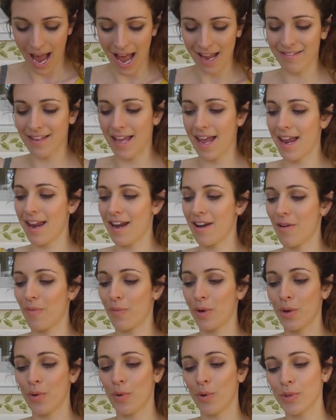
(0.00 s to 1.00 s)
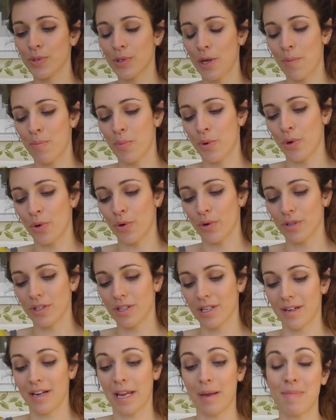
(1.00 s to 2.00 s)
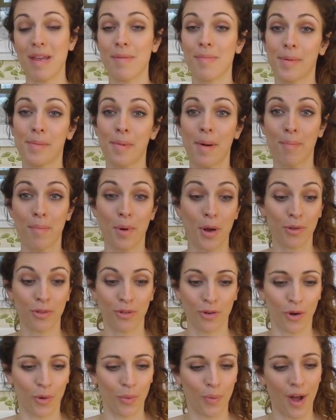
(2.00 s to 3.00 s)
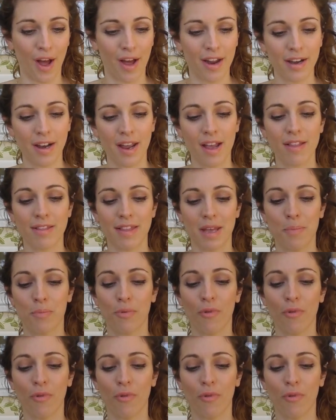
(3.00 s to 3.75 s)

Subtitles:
And then we also bought, like me and my mum both got one, the